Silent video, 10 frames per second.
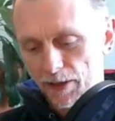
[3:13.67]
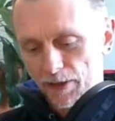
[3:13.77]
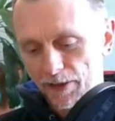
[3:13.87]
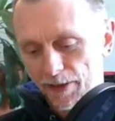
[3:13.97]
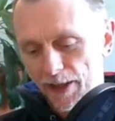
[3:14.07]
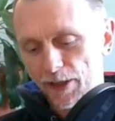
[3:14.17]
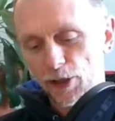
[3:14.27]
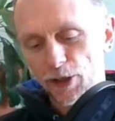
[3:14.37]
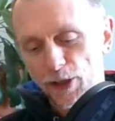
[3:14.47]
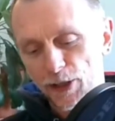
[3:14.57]

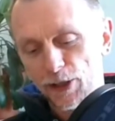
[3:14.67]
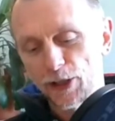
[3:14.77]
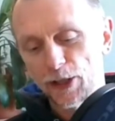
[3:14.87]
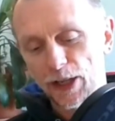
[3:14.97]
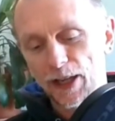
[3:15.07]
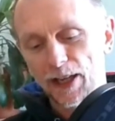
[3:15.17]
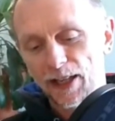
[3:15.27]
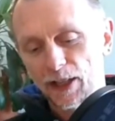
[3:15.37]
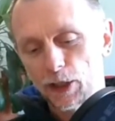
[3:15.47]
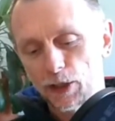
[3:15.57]
nature nurture
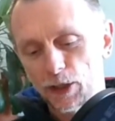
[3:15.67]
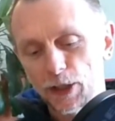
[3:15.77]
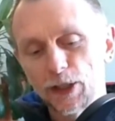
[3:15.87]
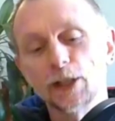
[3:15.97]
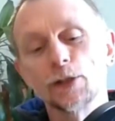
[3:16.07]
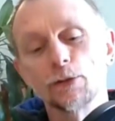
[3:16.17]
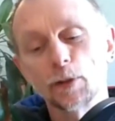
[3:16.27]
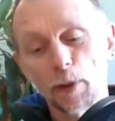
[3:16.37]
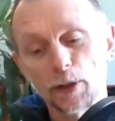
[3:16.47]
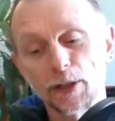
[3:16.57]
conditioned
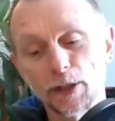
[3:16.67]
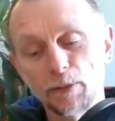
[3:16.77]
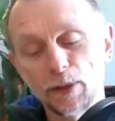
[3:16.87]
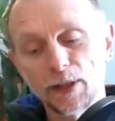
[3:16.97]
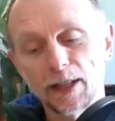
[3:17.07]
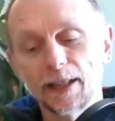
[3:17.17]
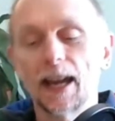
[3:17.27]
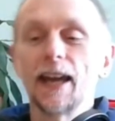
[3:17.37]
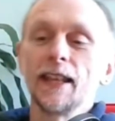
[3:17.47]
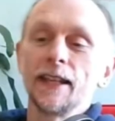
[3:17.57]
responses to music,
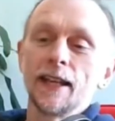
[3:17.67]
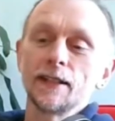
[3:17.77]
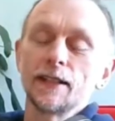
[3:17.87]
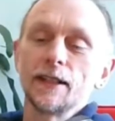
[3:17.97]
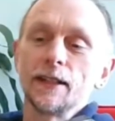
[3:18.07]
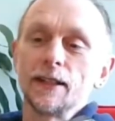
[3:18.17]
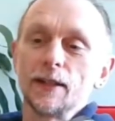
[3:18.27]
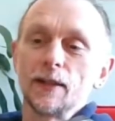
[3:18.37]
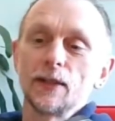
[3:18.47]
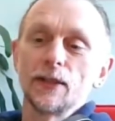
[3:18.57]
and then there's
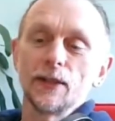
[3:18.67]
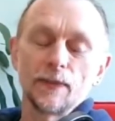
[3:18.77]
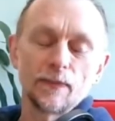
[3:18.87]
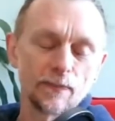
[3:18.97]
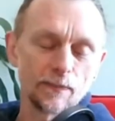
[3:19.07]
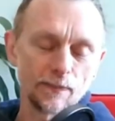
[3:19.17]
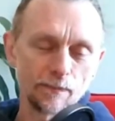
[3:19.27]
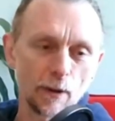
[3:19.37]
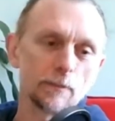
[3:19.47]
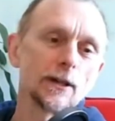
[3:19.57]
the
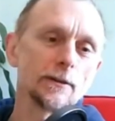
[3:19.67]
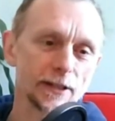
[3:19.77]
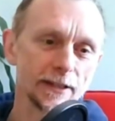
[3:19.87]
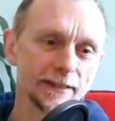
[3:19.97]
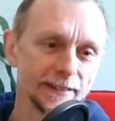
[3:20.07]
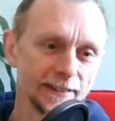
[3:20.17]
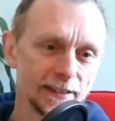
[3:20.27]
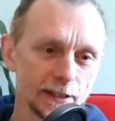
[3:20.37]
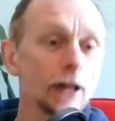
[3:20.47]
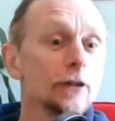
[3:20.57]
pop culture
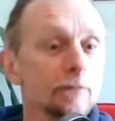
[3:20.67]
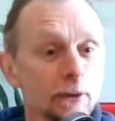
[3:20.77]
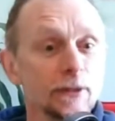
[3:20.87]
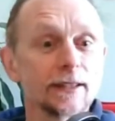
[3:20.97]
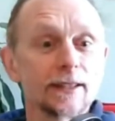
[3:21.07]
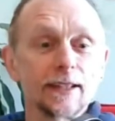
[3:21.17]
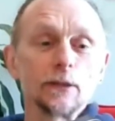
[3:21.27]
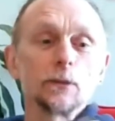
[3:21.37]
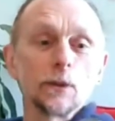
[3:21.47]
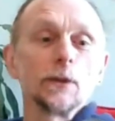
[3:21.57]
side of music that
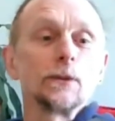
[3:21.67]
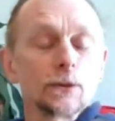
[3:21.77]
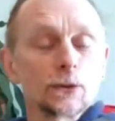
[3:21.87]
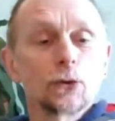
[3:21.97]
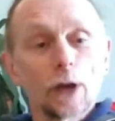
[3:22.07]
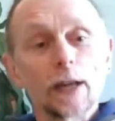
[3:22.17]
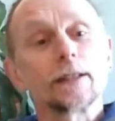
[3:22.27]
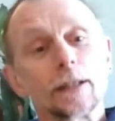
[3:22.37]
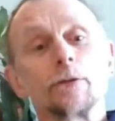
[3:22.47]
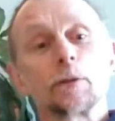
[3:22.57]
will create
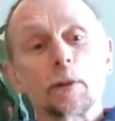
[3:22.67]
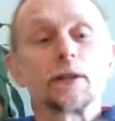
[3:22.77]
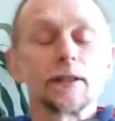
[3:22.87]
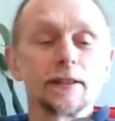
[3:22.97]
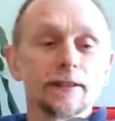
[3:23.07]
certain responses.